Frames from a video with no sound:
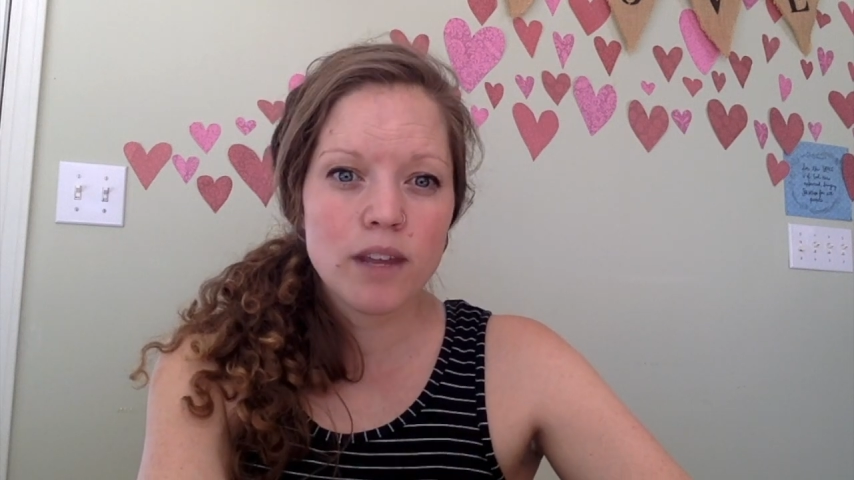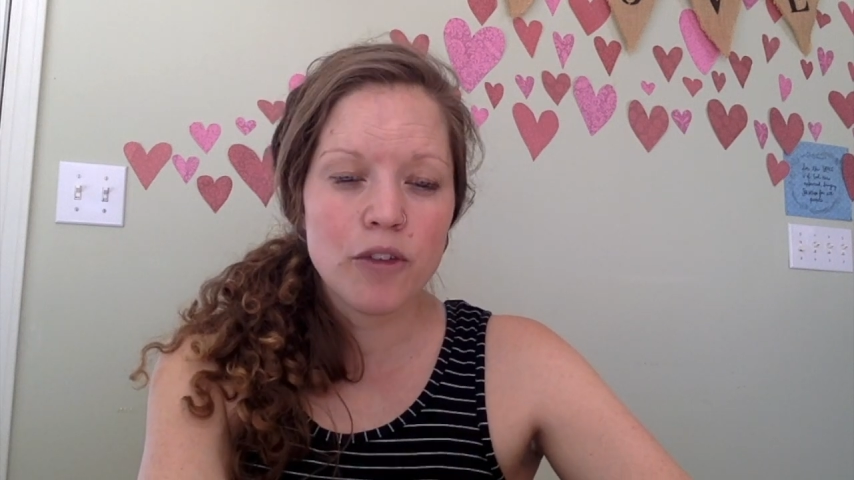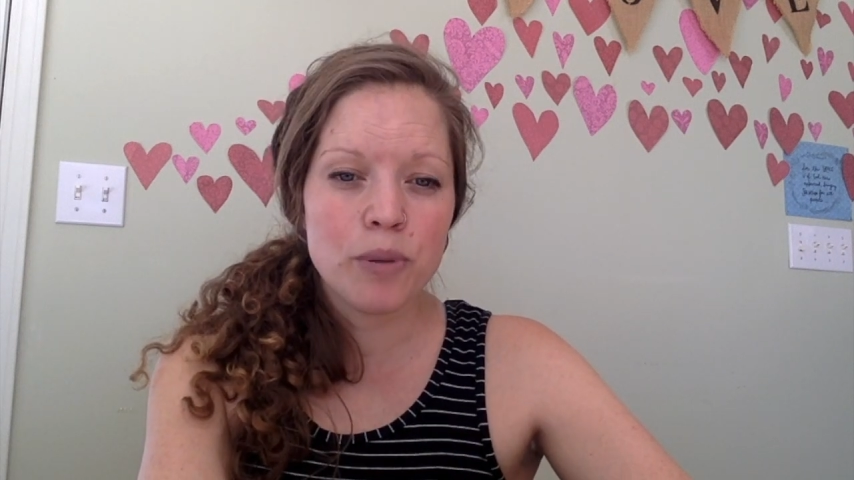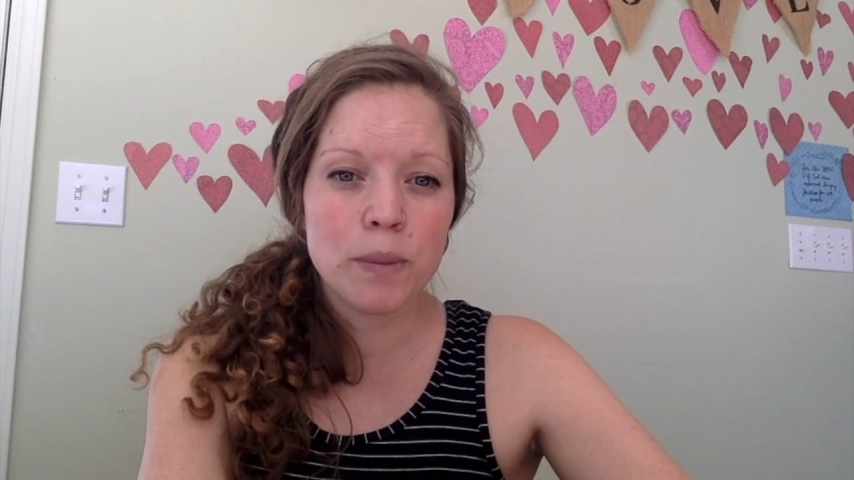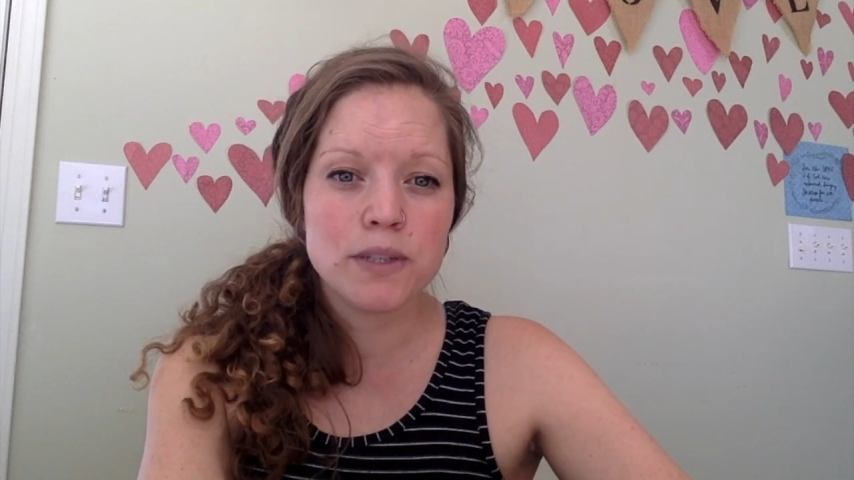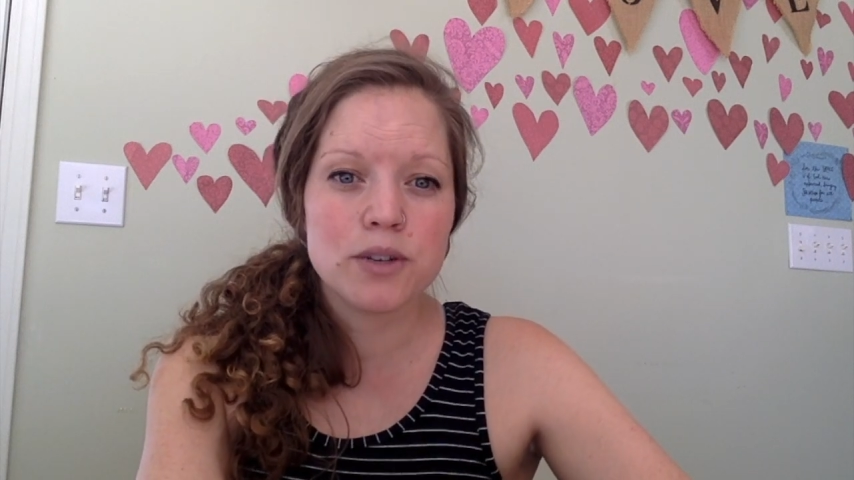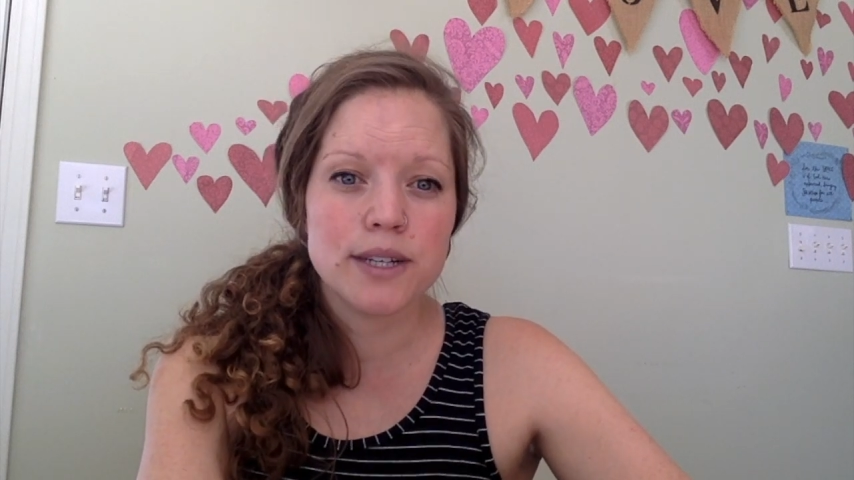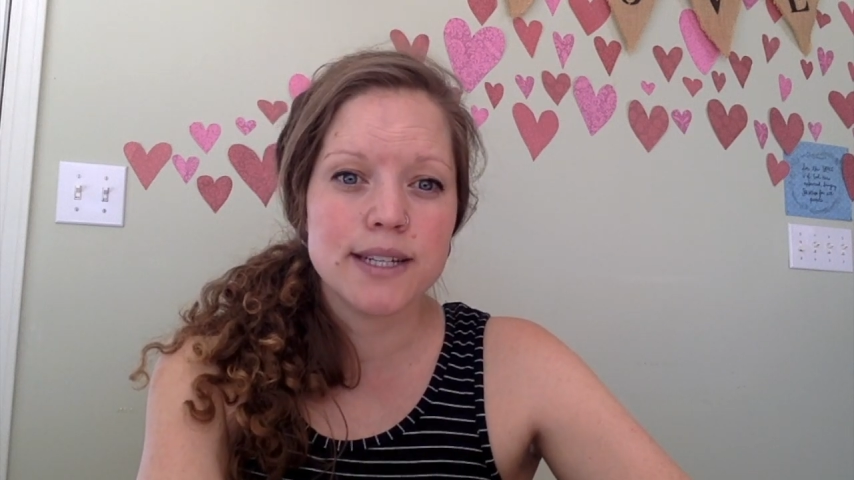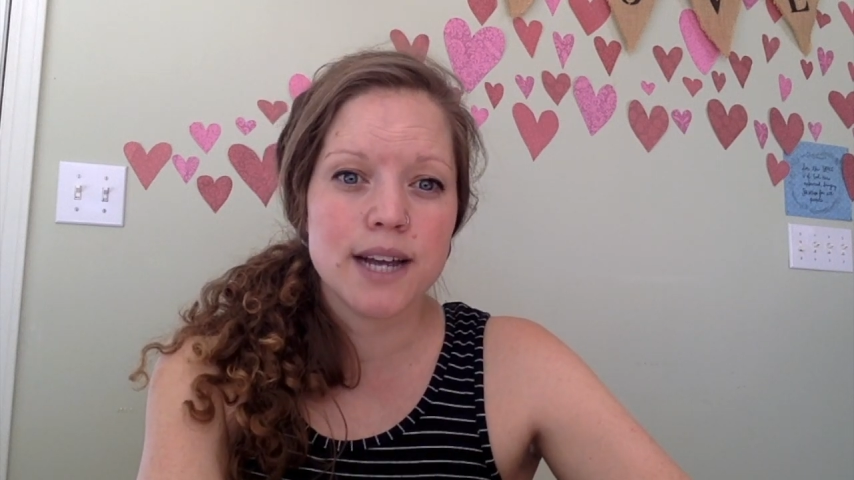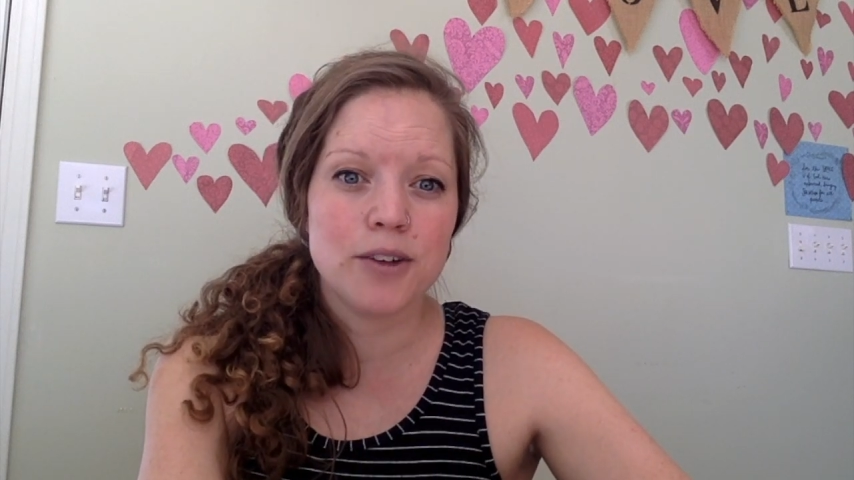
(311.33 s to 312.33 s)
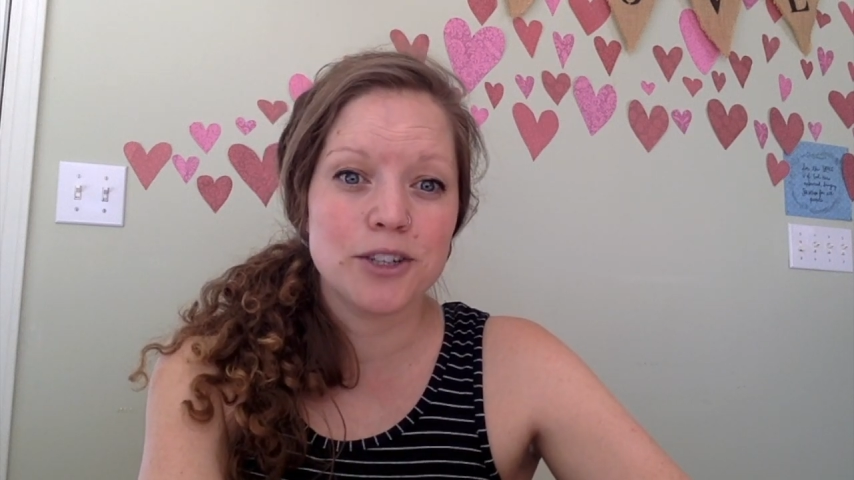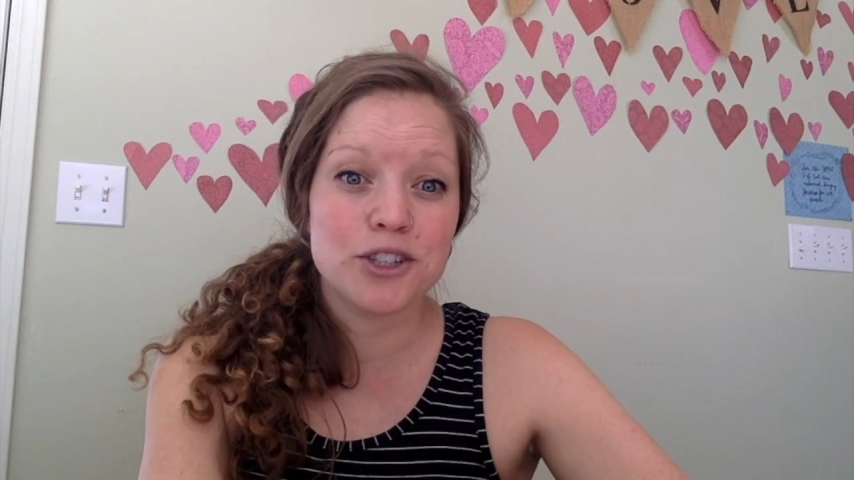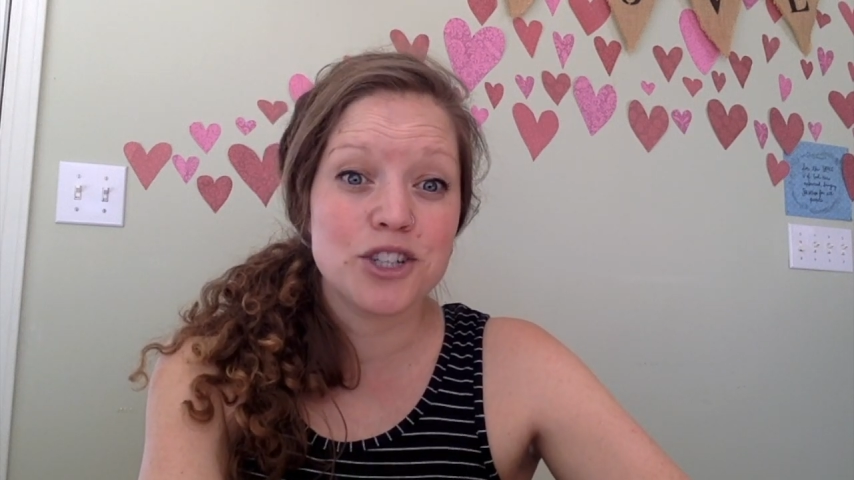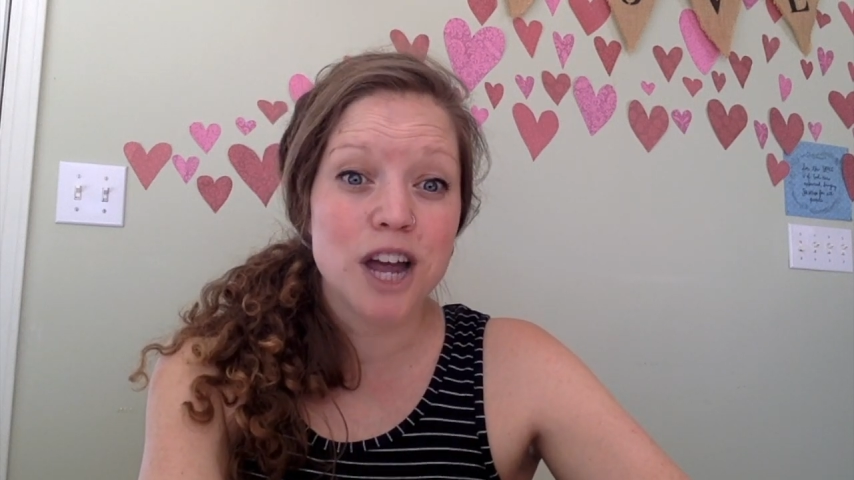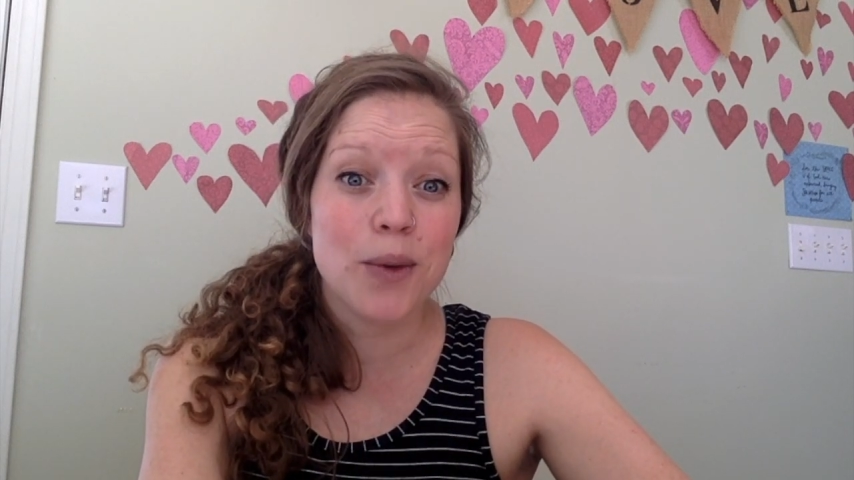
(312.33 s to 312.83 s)
If poop is going down your
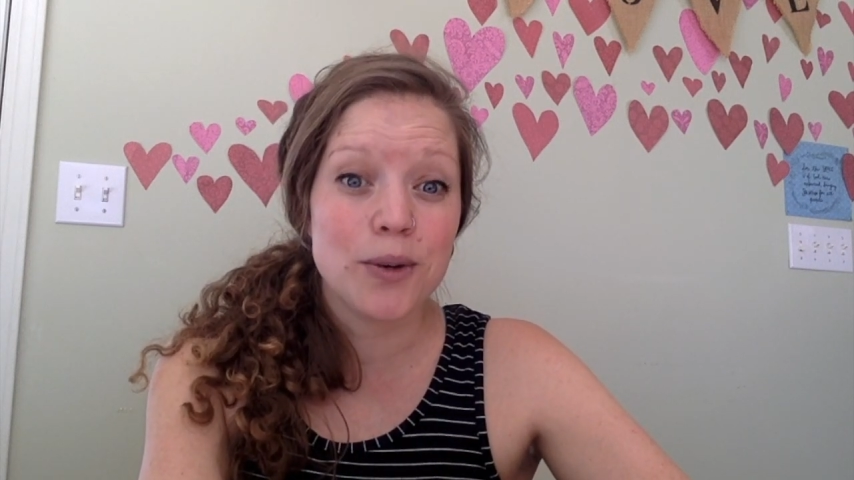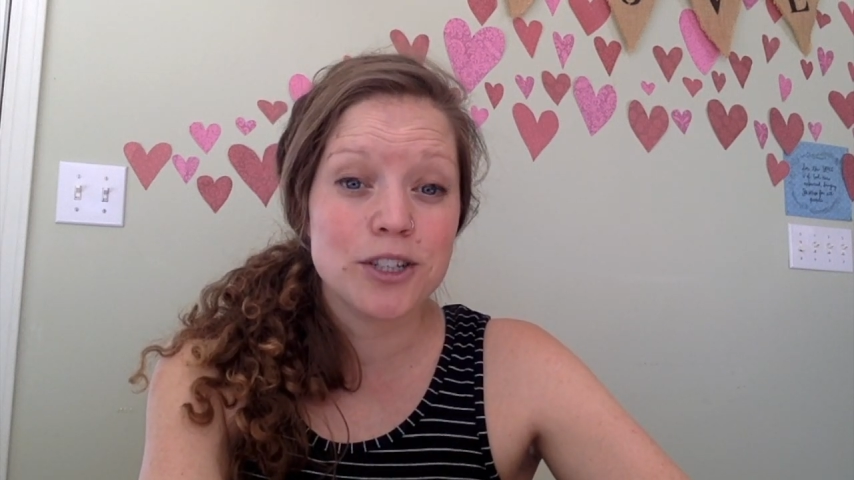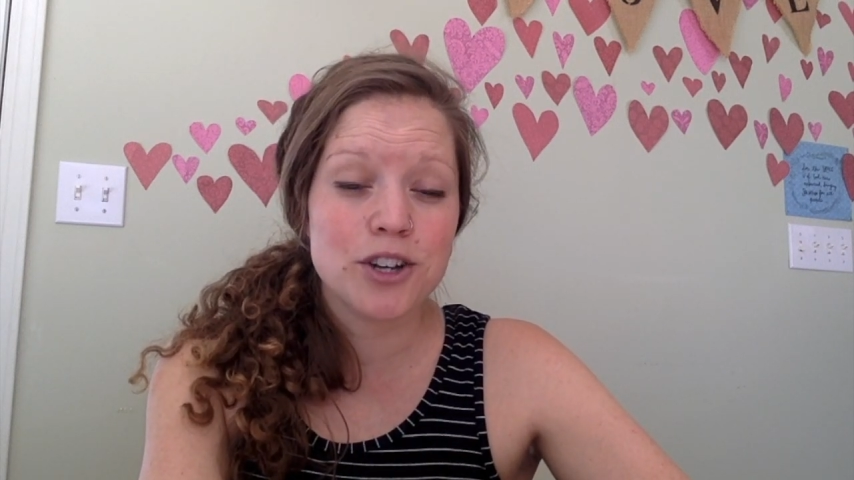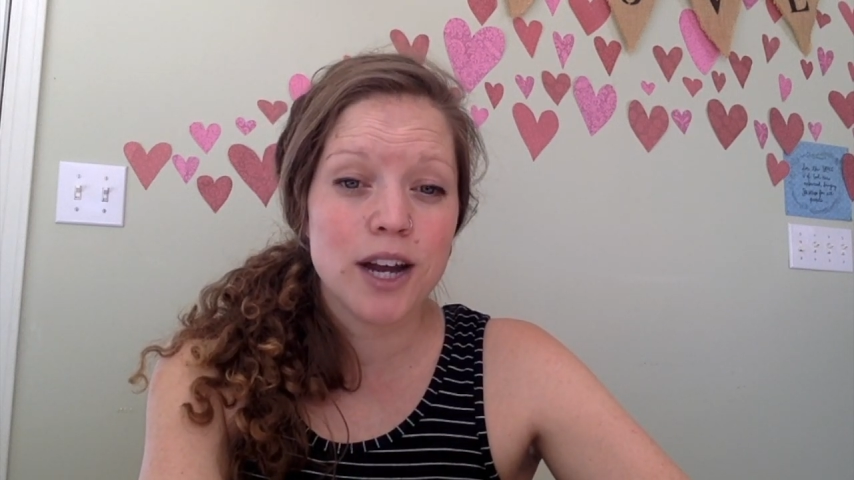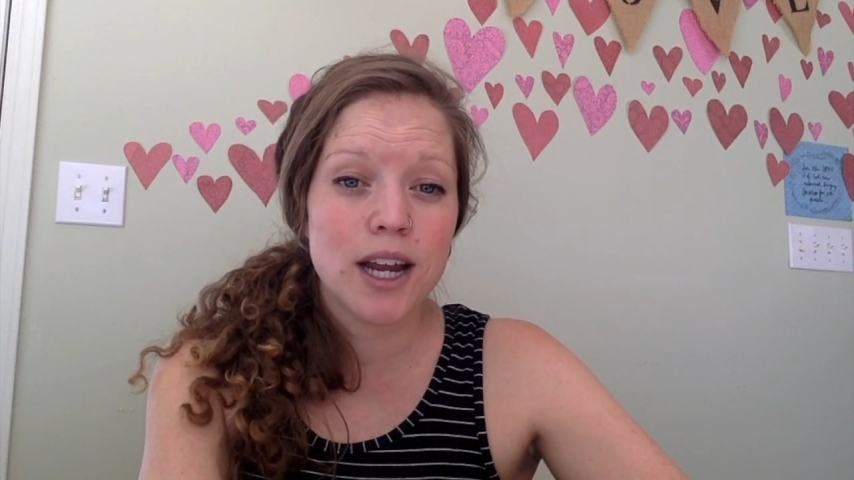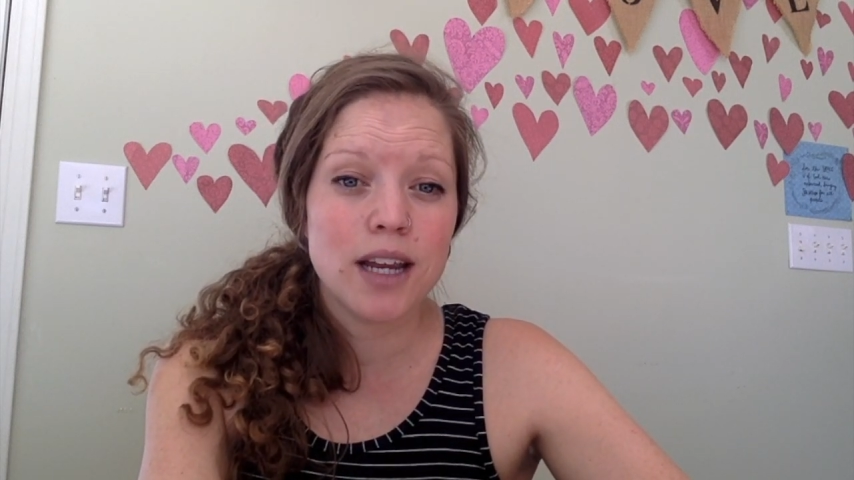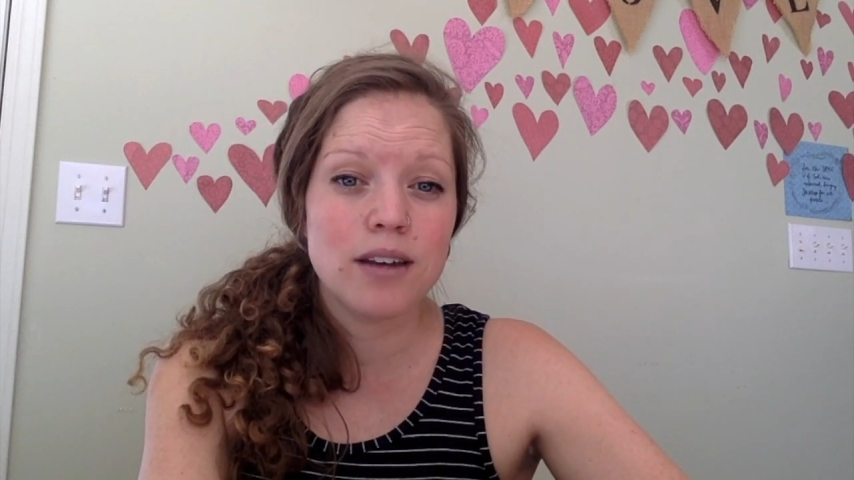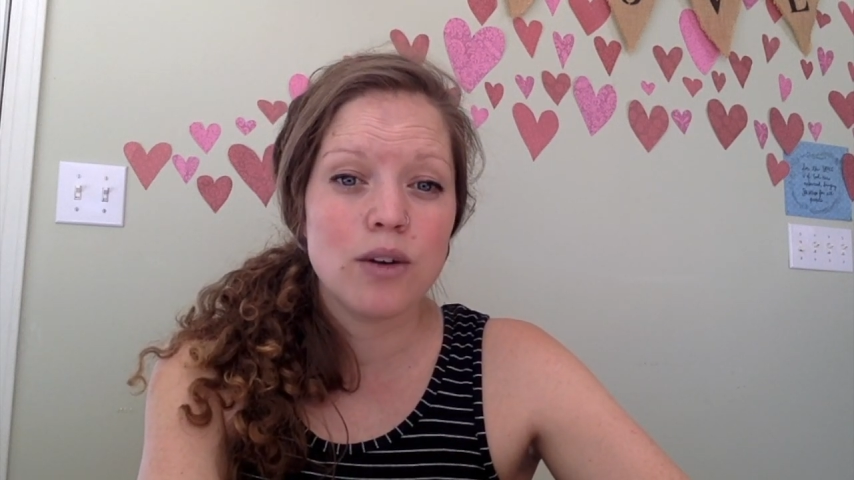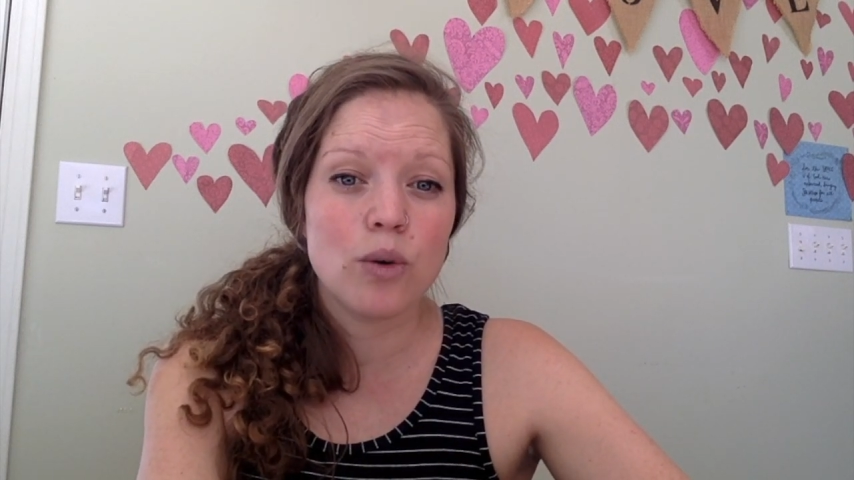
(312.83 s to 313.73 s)
shower drain